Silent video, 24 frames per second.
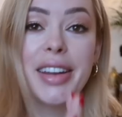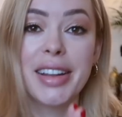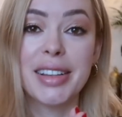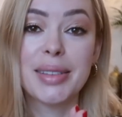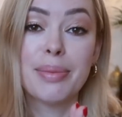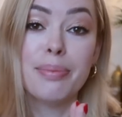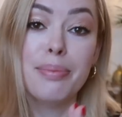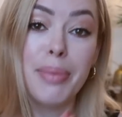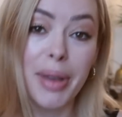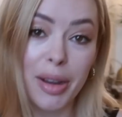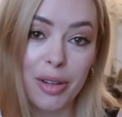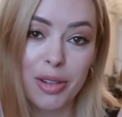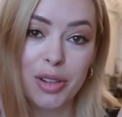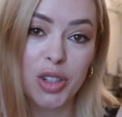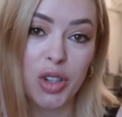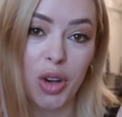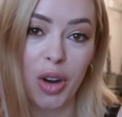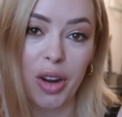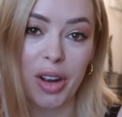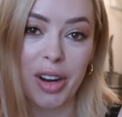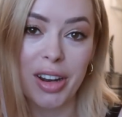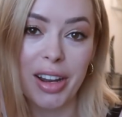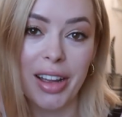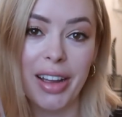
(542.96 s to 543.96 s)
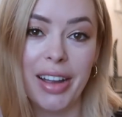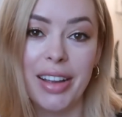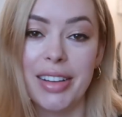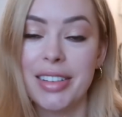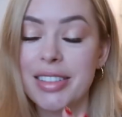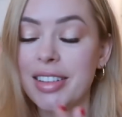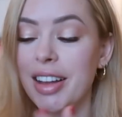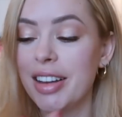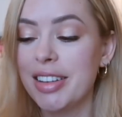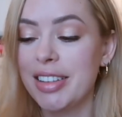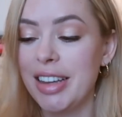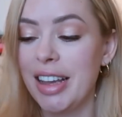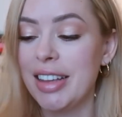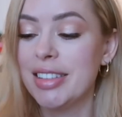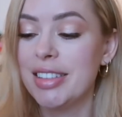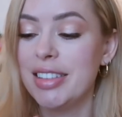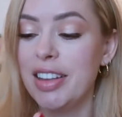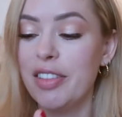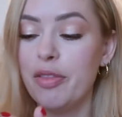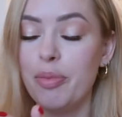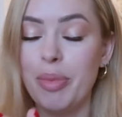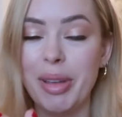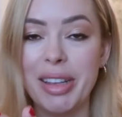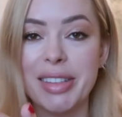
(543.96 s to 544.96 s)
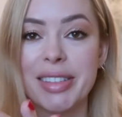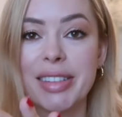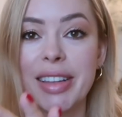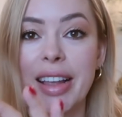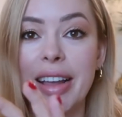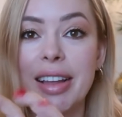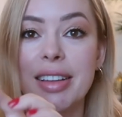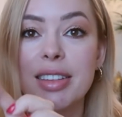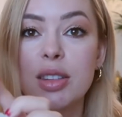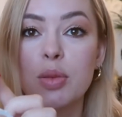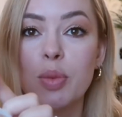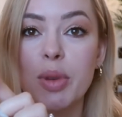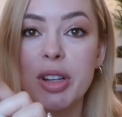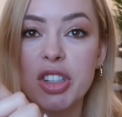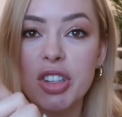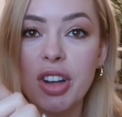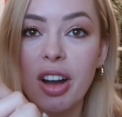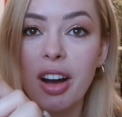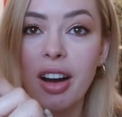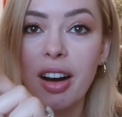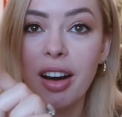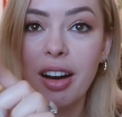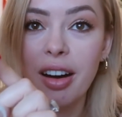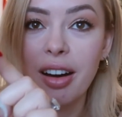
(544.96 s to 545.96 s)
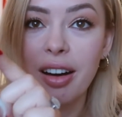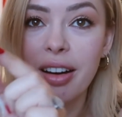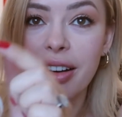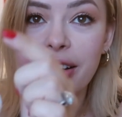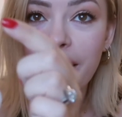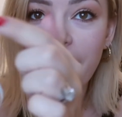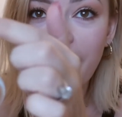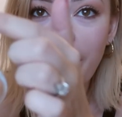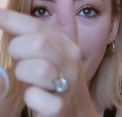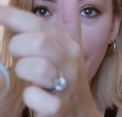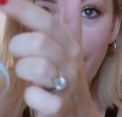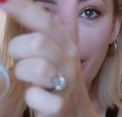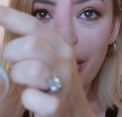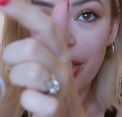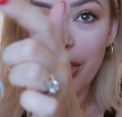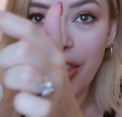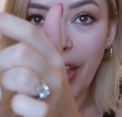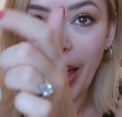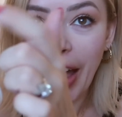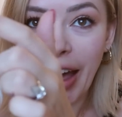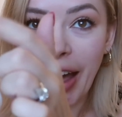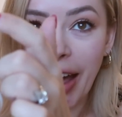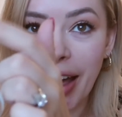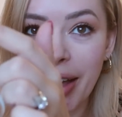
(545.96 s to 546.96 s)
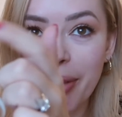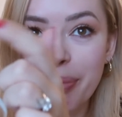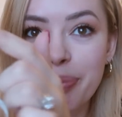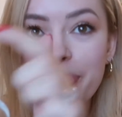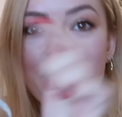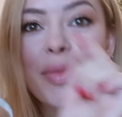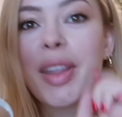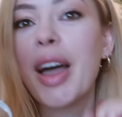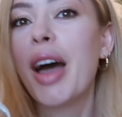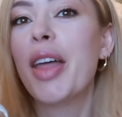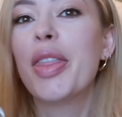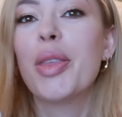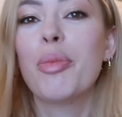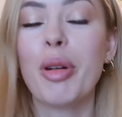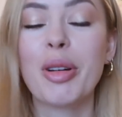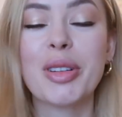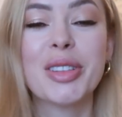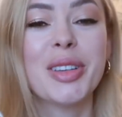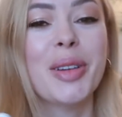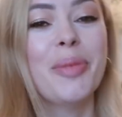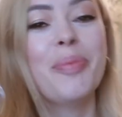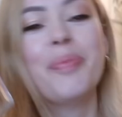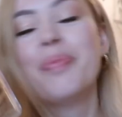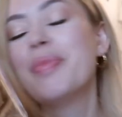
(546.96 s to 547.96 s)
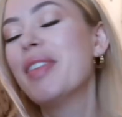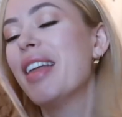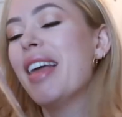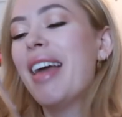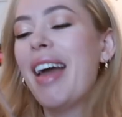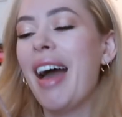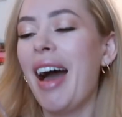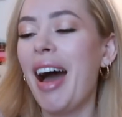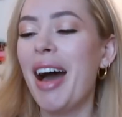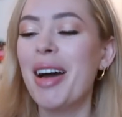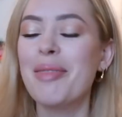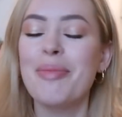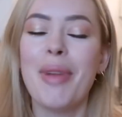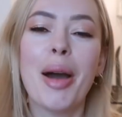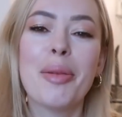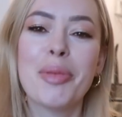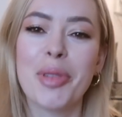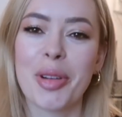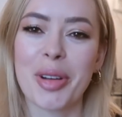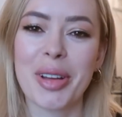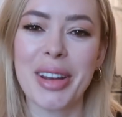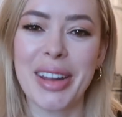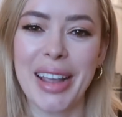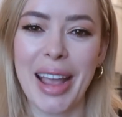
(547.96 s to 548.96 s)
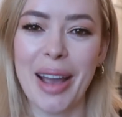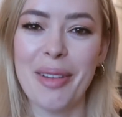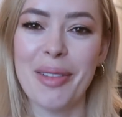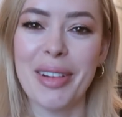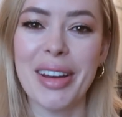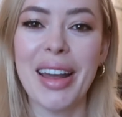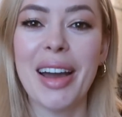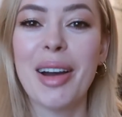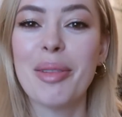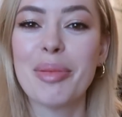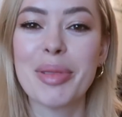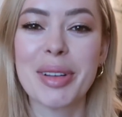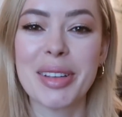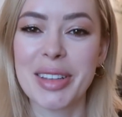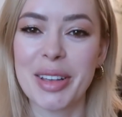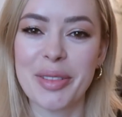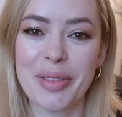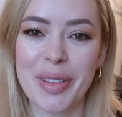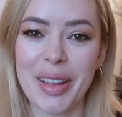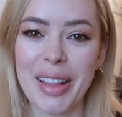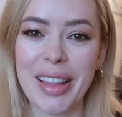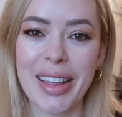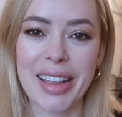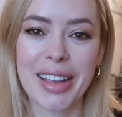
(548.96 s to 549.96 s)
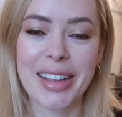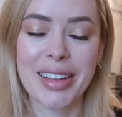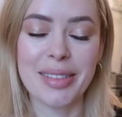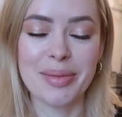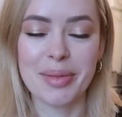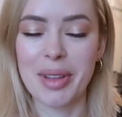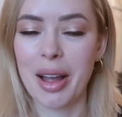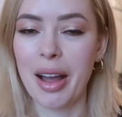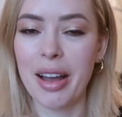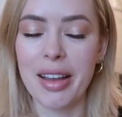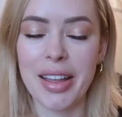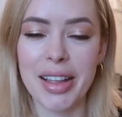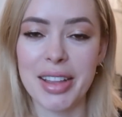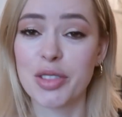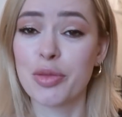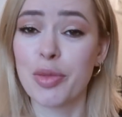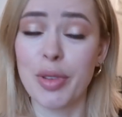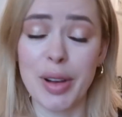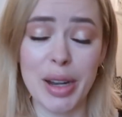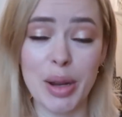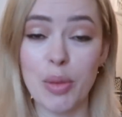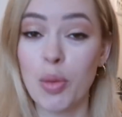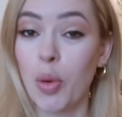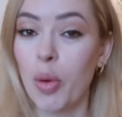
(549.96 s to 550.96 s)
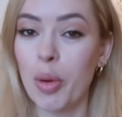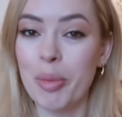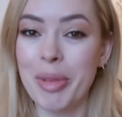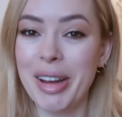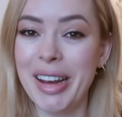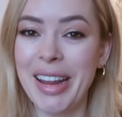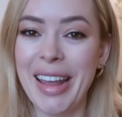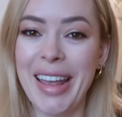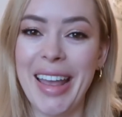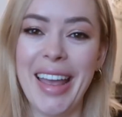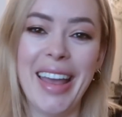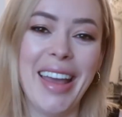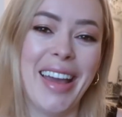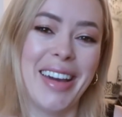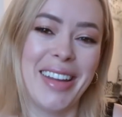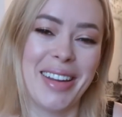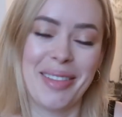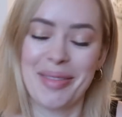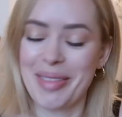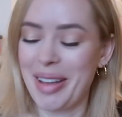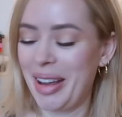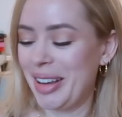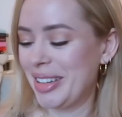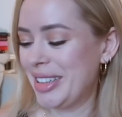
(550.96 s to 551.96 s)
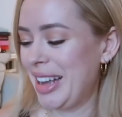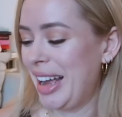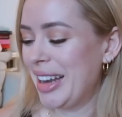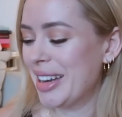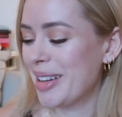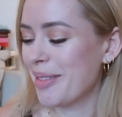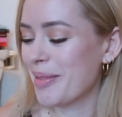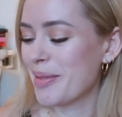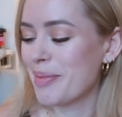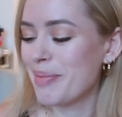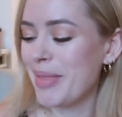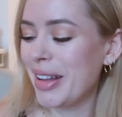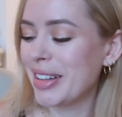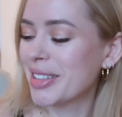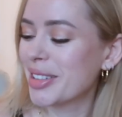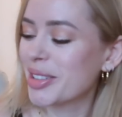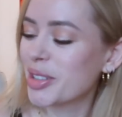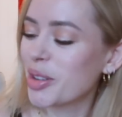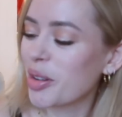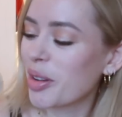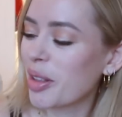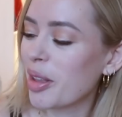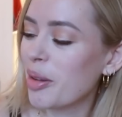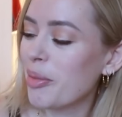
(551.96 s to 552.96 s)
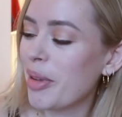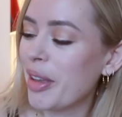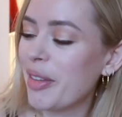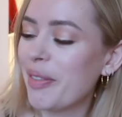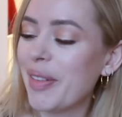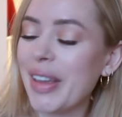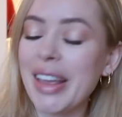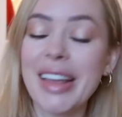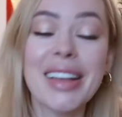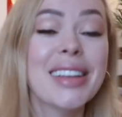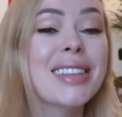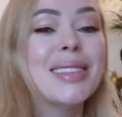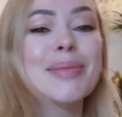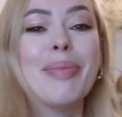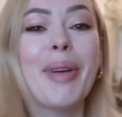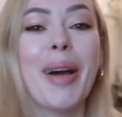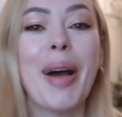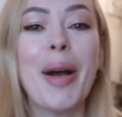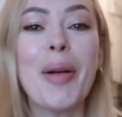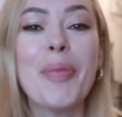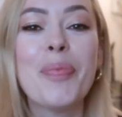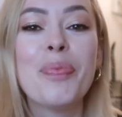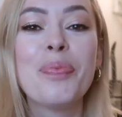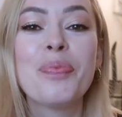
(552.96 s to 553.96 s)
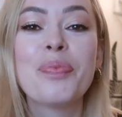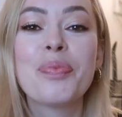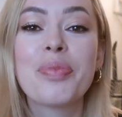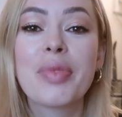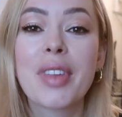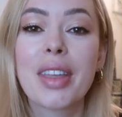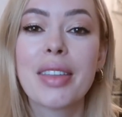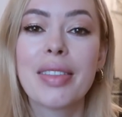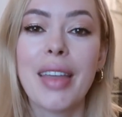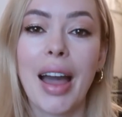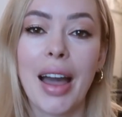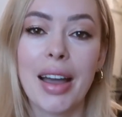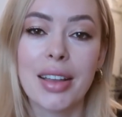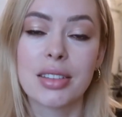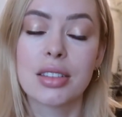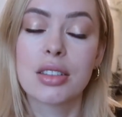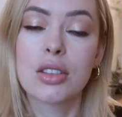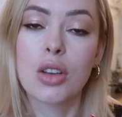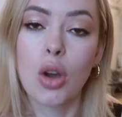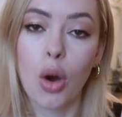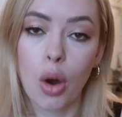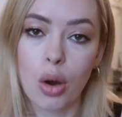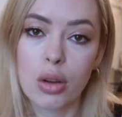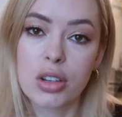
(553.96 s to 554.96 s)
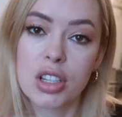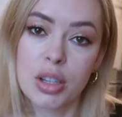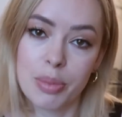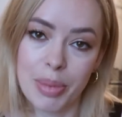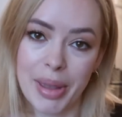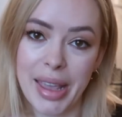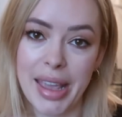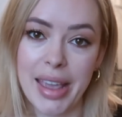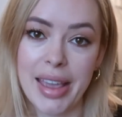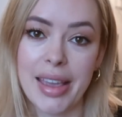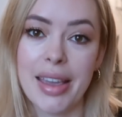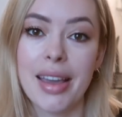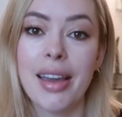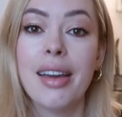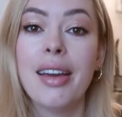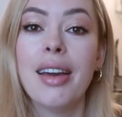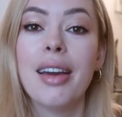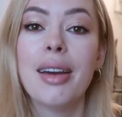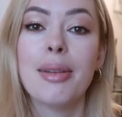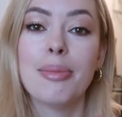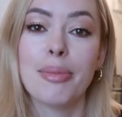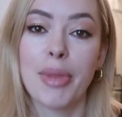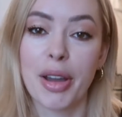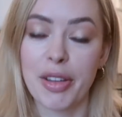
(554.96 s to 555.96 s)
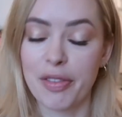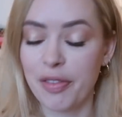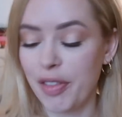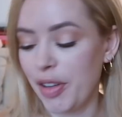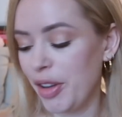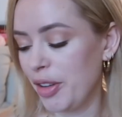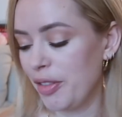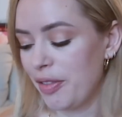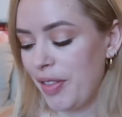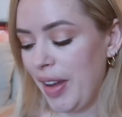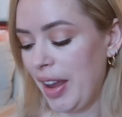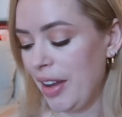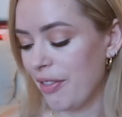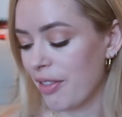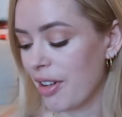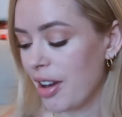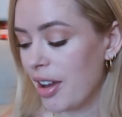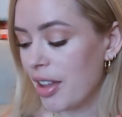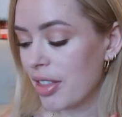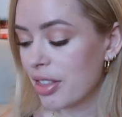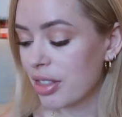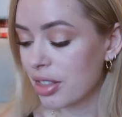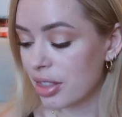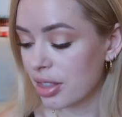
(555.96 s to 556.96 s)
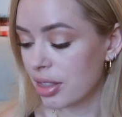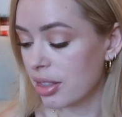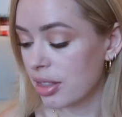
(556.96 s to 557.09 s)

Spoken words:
and it's milk chocolate digestive biscuits, which are there at the bottom. I'm not going to get one out because I feel like it's really warm in here and I'm going to end up with melted chocolate on my fingers, but that has got to be my food favourite.